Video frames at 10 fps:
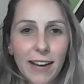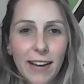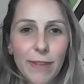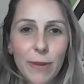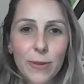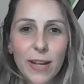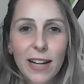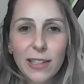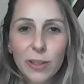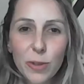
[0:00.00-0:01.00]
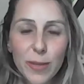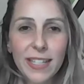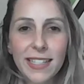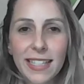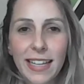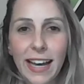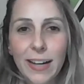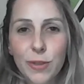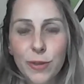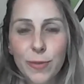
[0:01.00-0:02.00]
felt a little bit
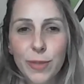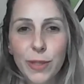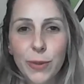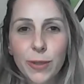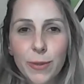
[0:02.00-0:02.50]
disengaged from school.